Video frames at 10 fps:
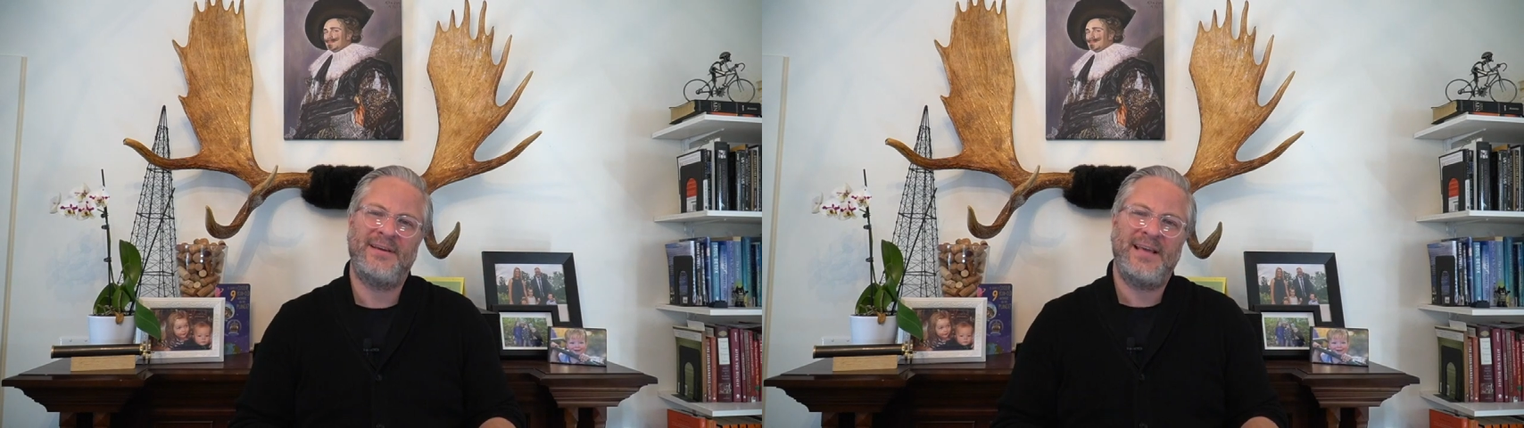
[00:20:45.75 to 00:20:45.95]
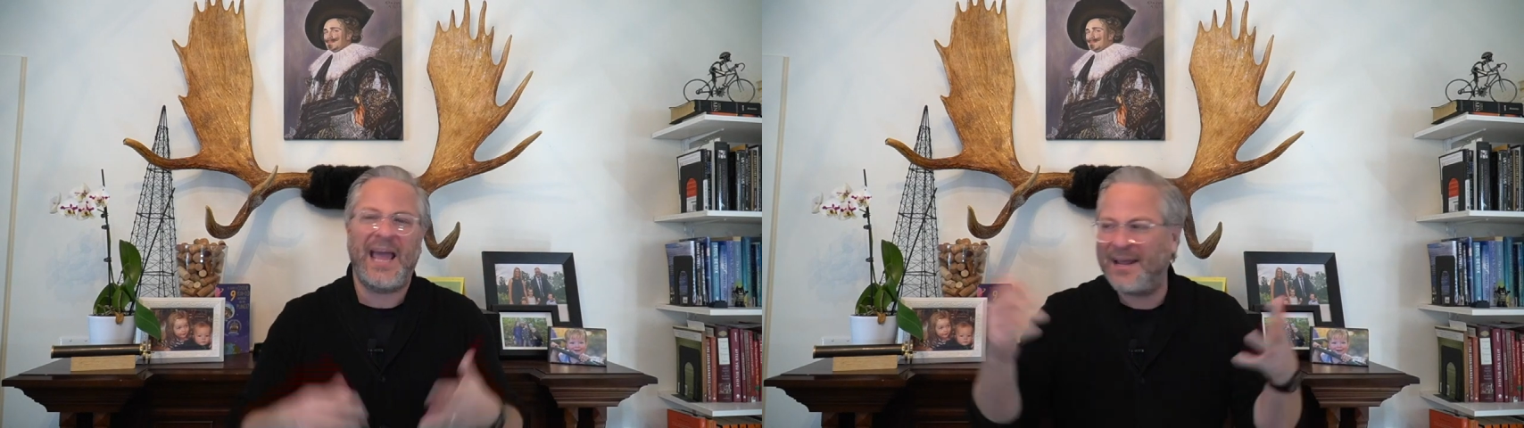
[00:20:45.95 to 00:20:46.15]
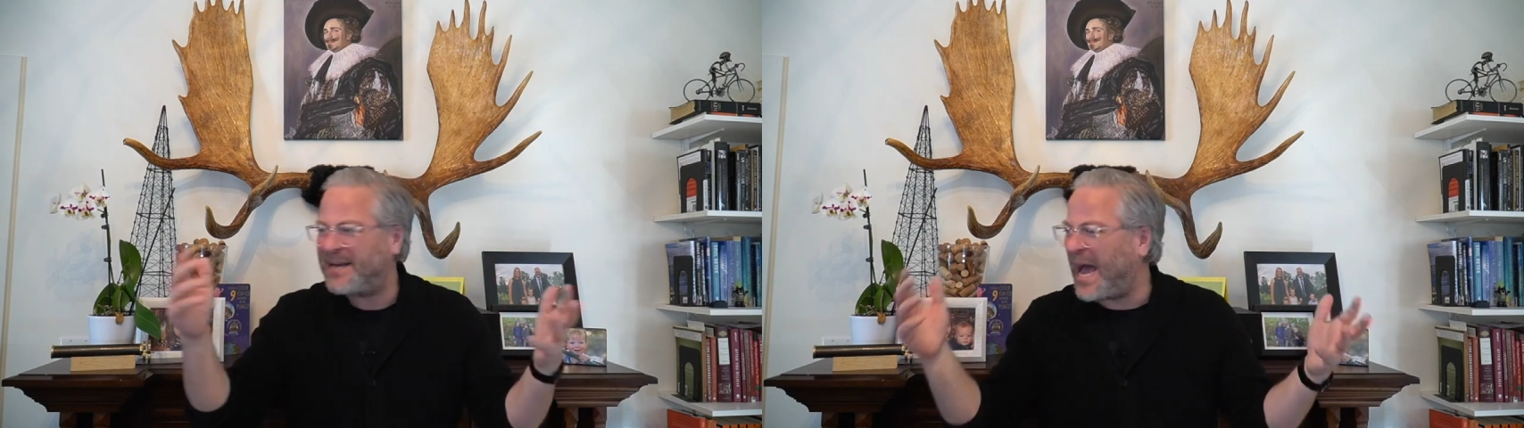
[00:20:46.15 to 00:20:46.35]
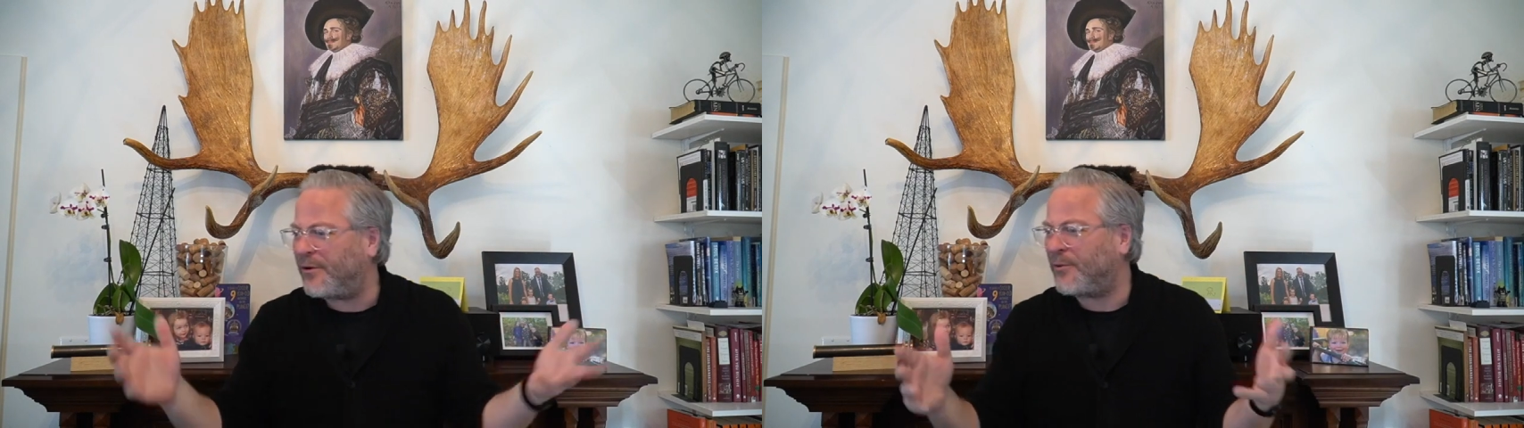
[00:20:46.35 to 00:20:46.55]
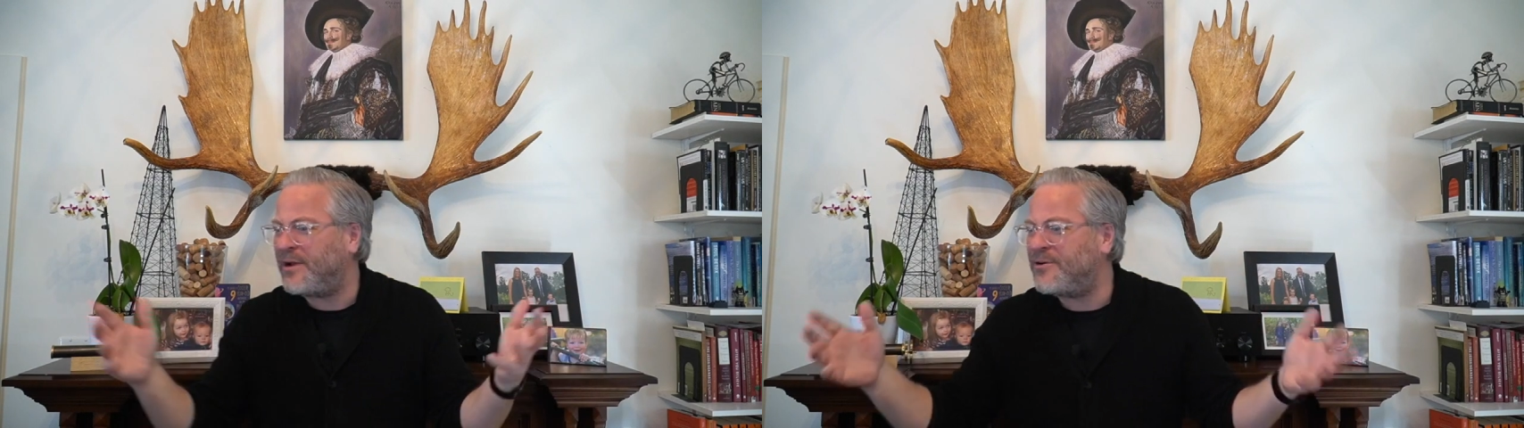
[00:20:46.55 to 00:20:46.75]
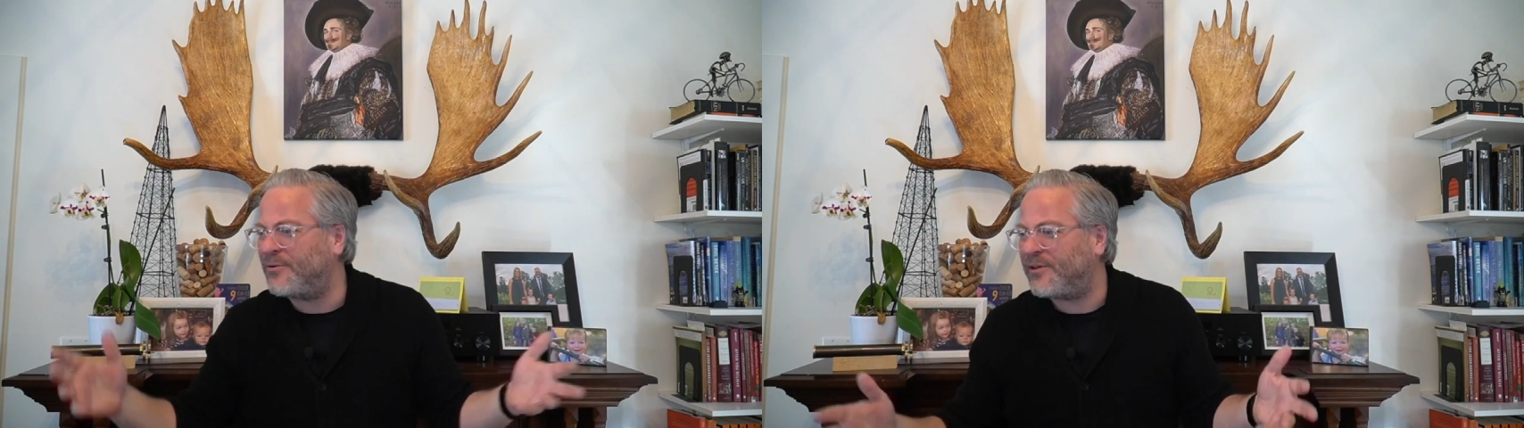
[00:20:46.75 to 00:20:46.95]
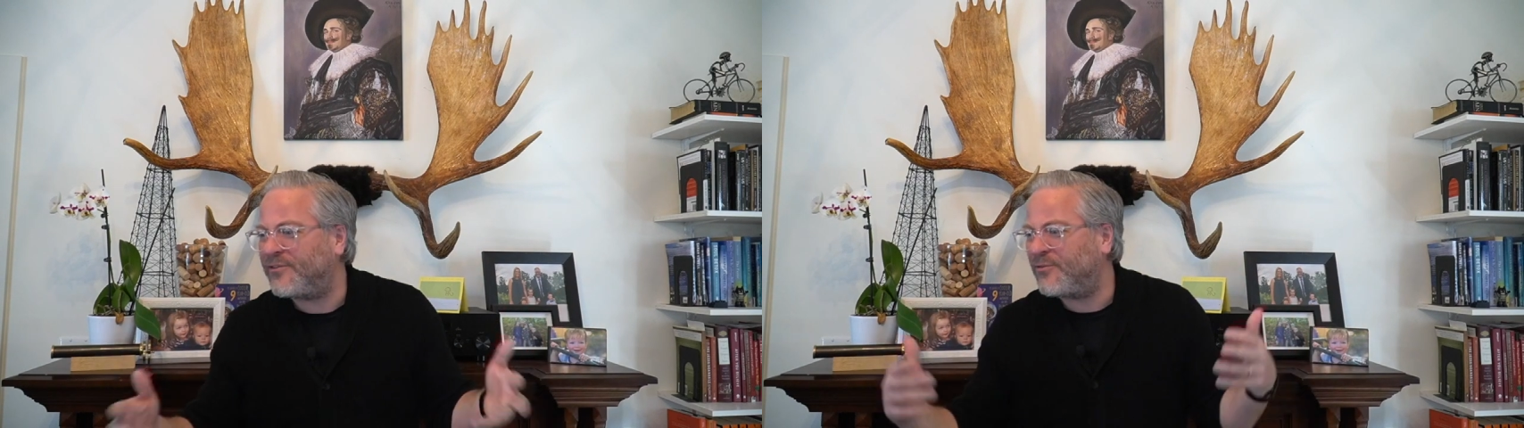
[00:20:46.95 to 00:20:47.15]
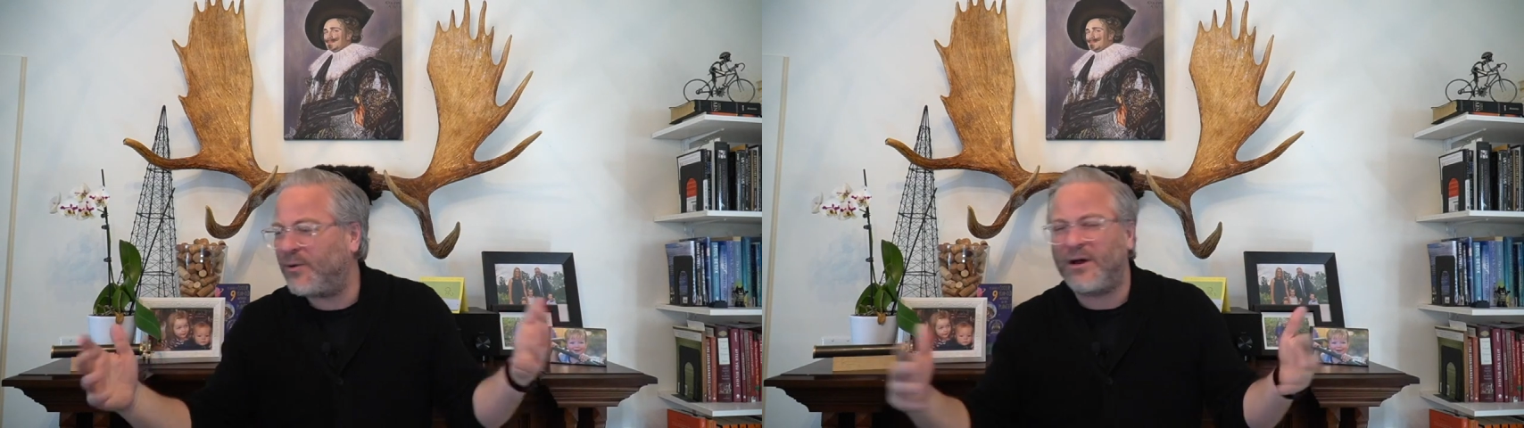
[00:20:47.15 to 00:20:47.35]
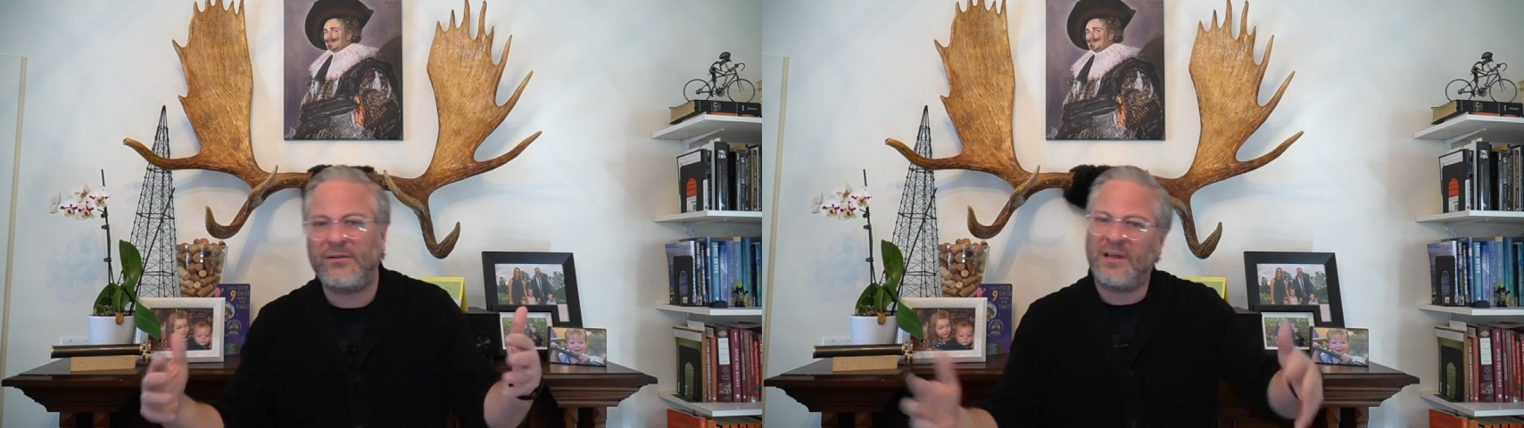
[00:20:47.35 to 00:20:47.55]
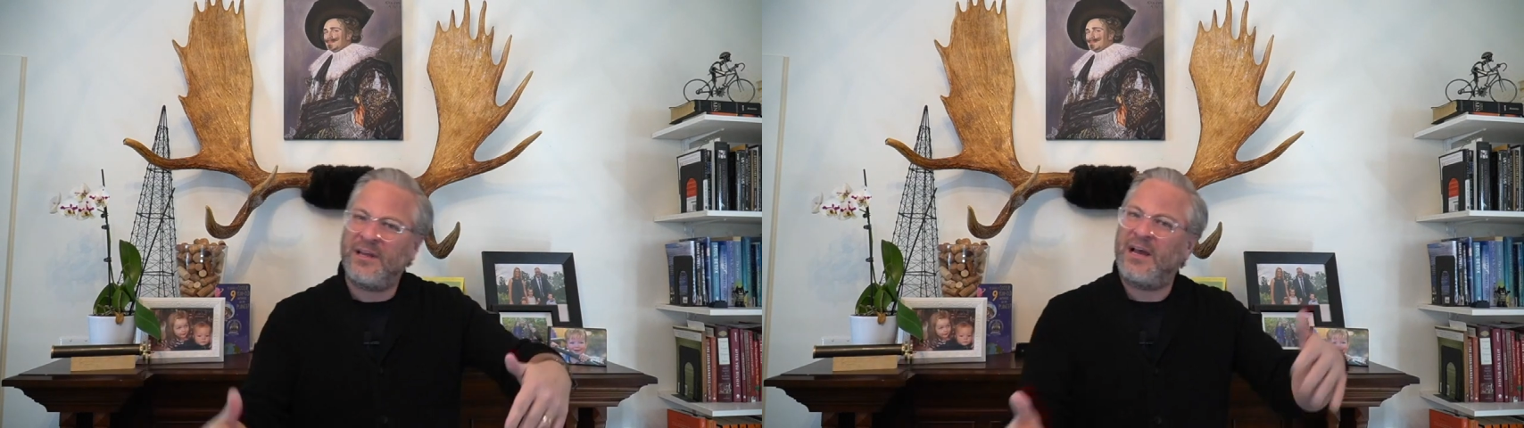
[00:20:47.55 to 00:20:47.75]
And how do I know this? Well,